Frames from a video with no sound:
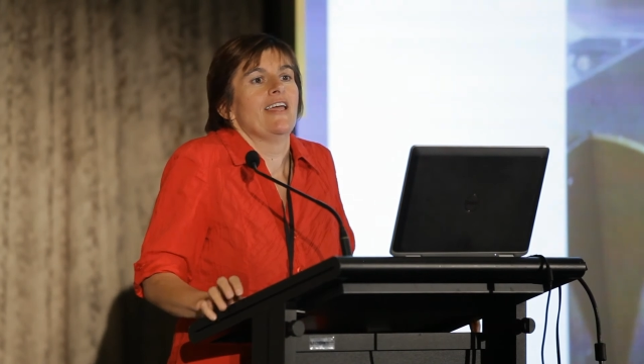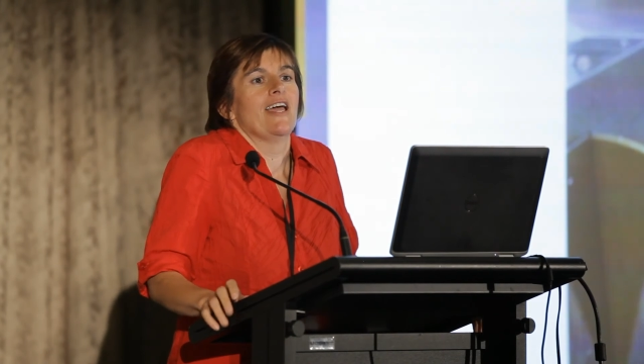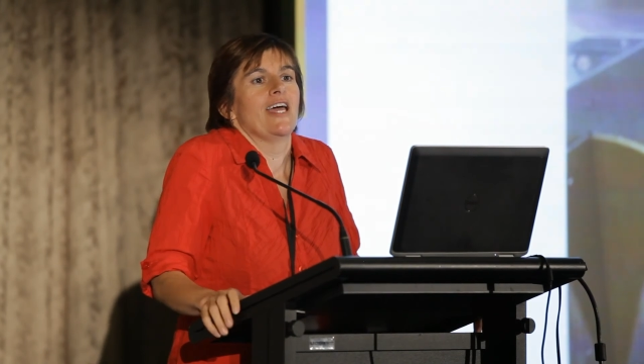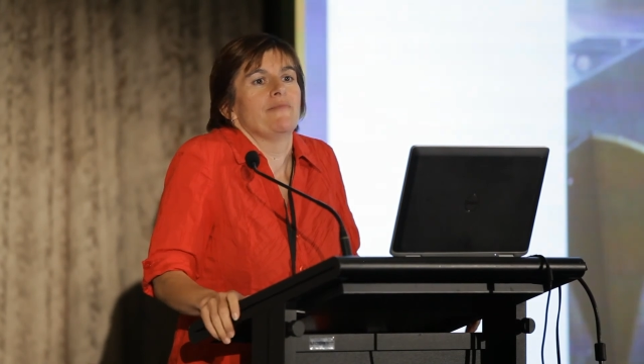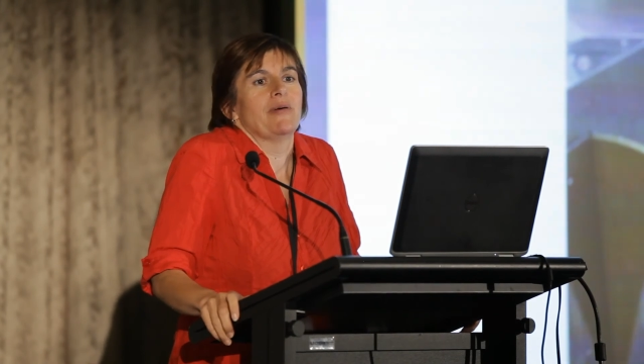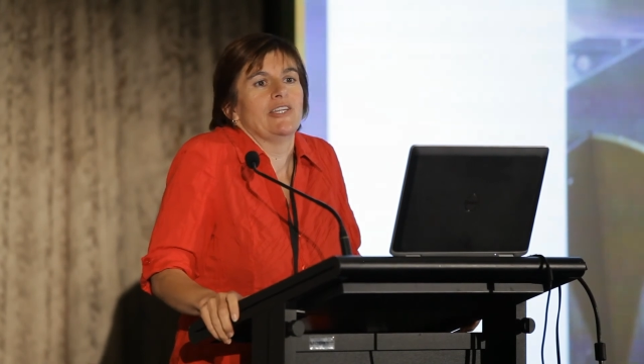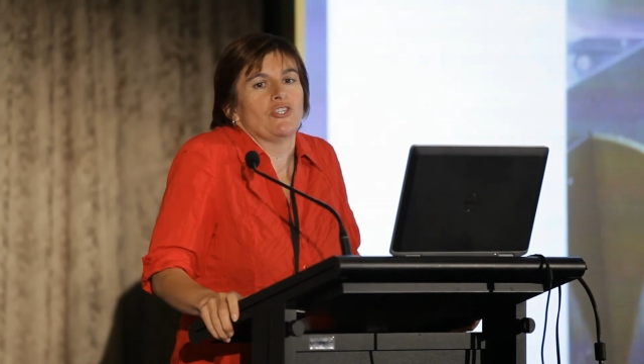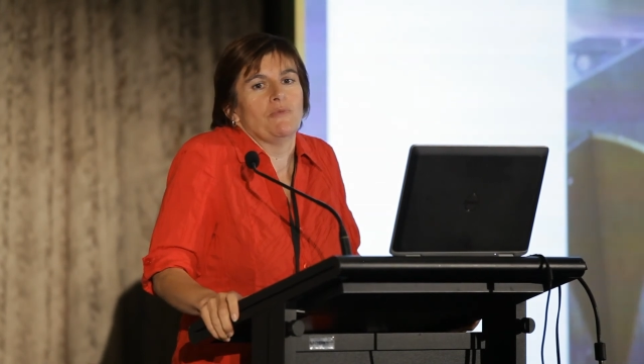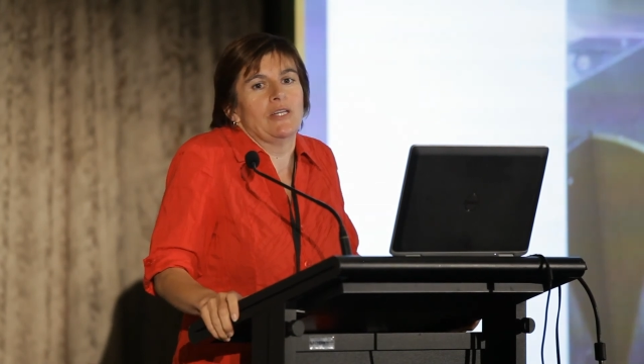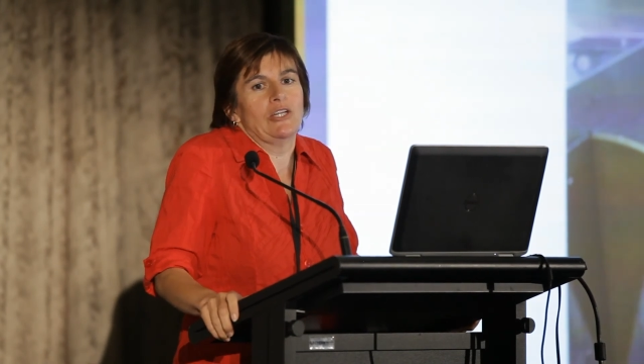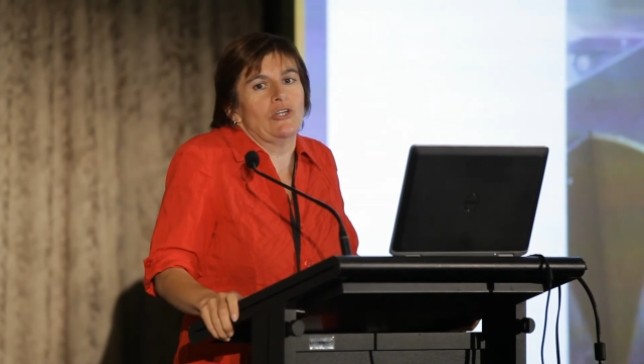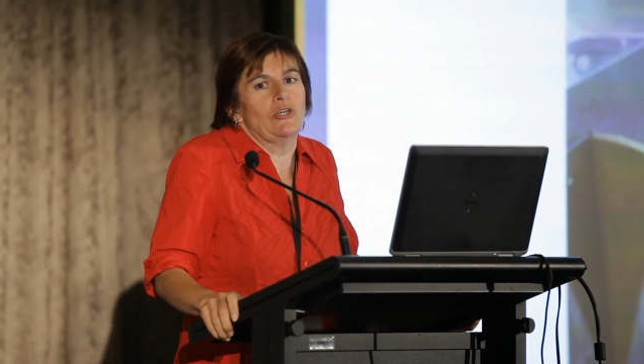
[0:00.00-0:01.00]
and made
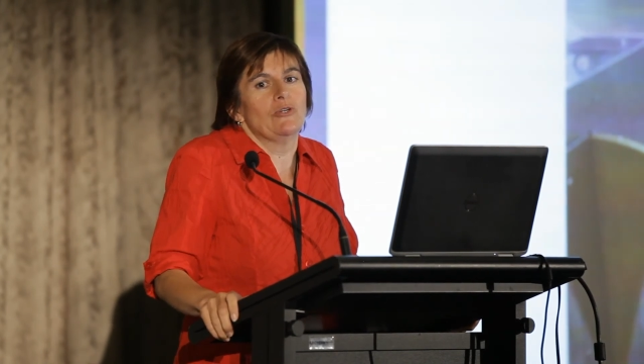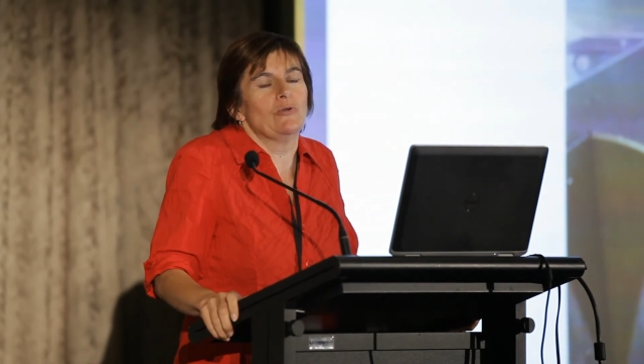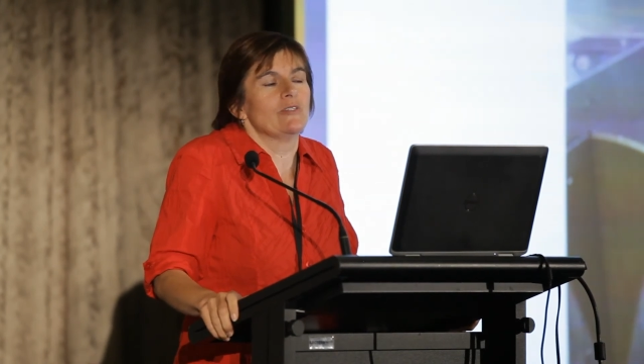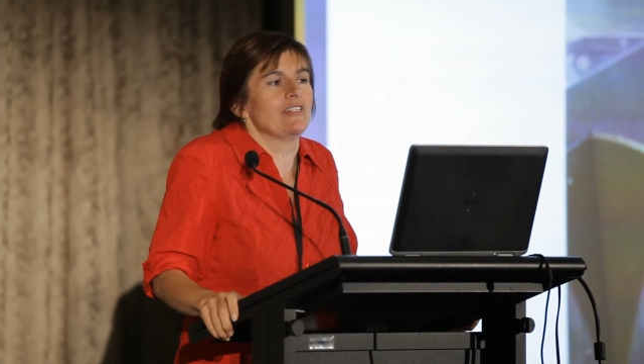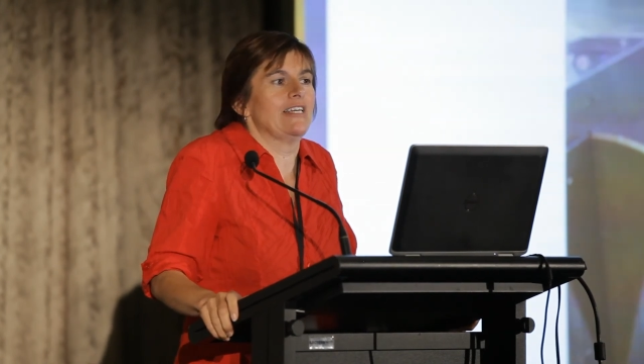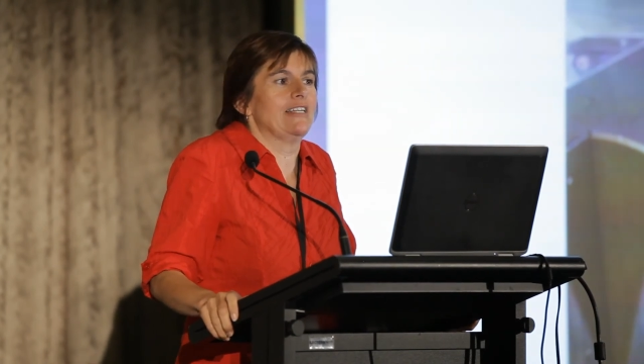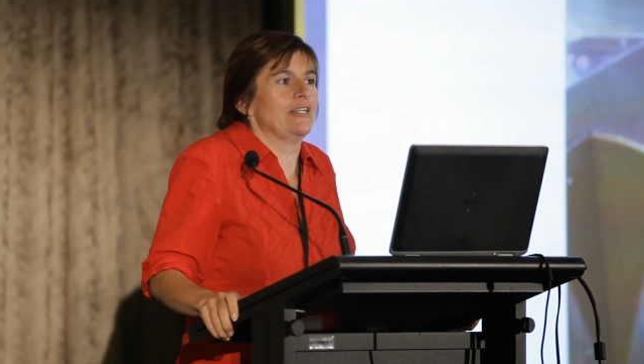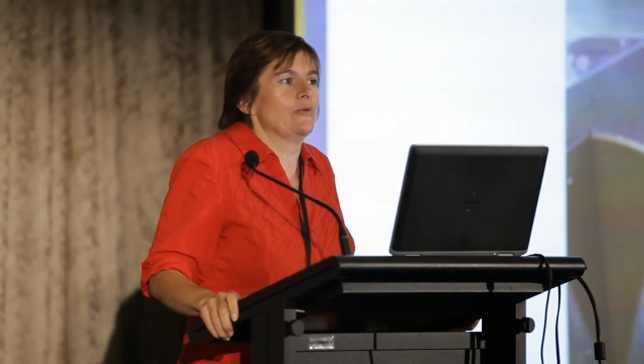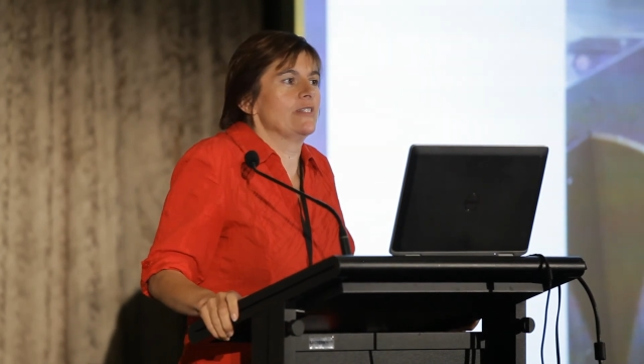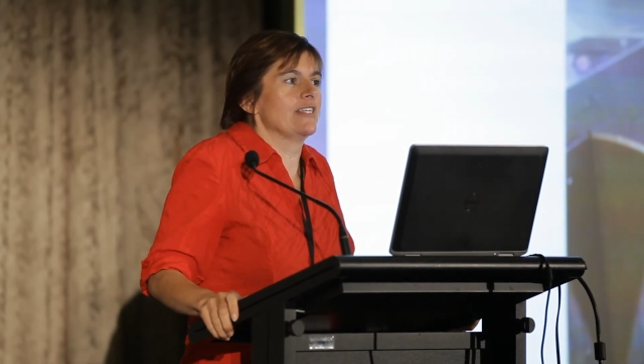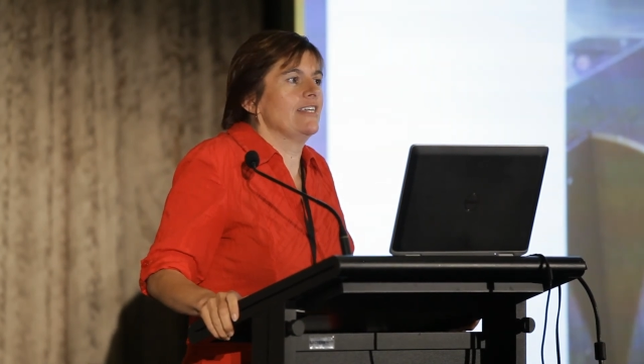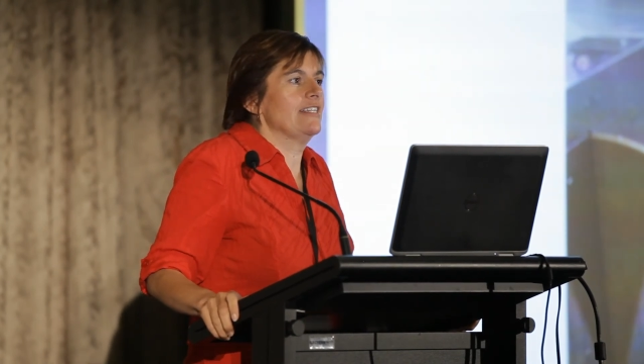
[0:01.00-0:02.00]
2-minute noodles and lean
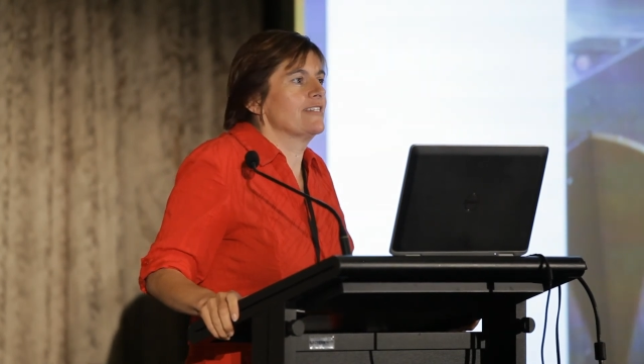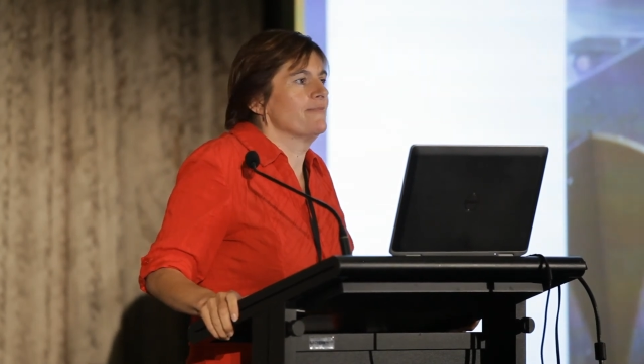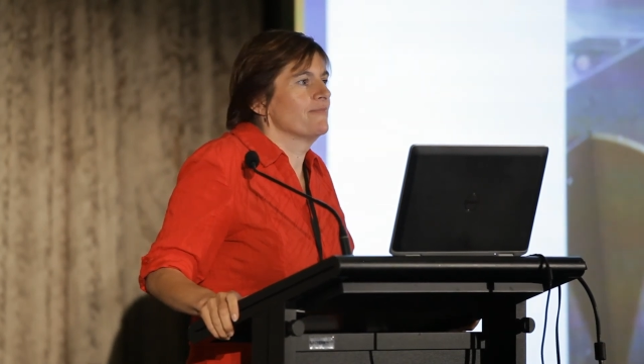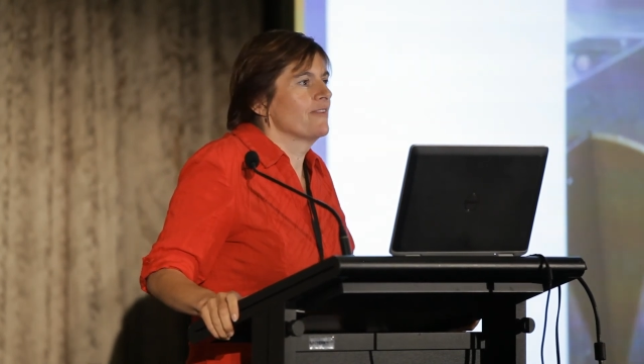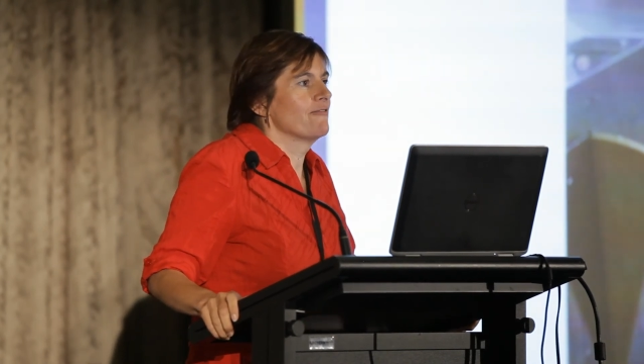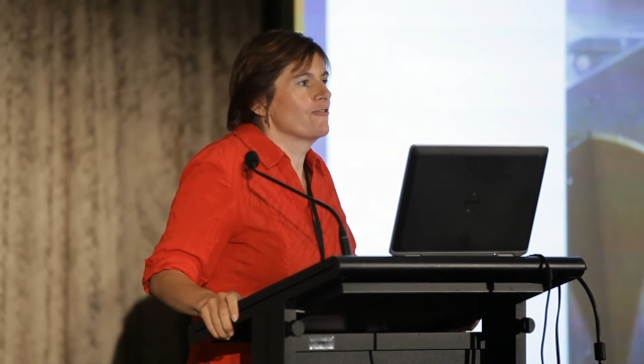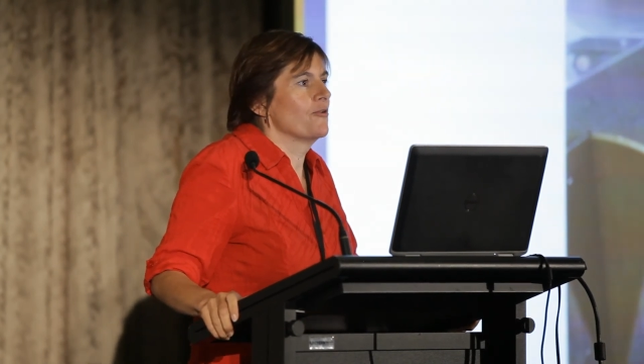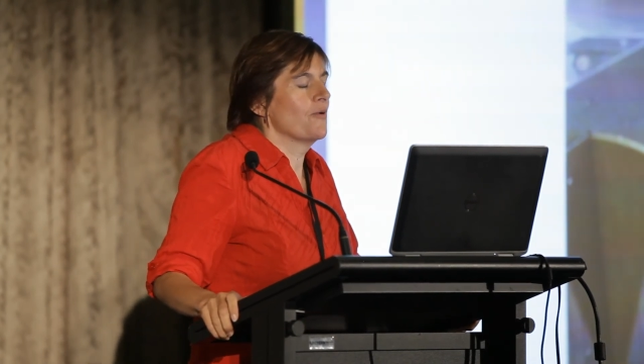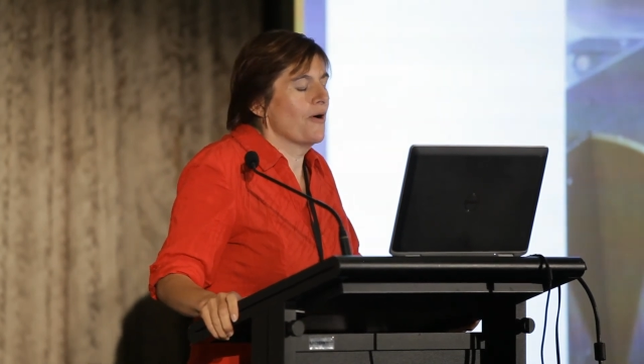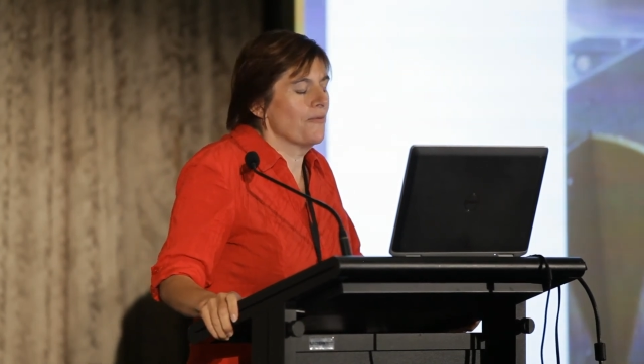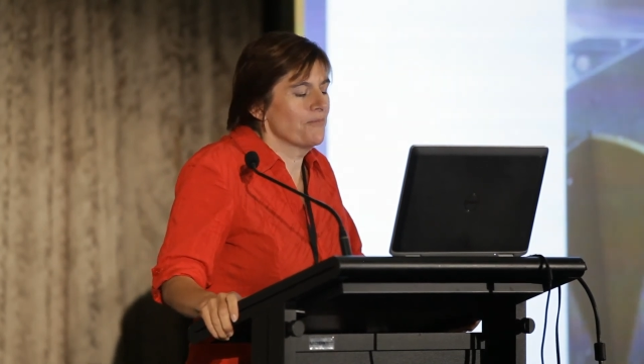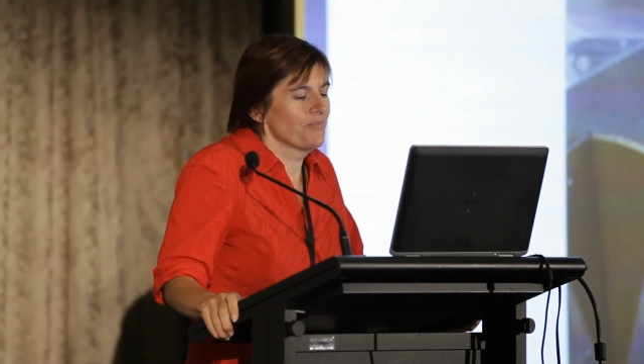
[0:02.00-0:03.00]
cuisines for a while.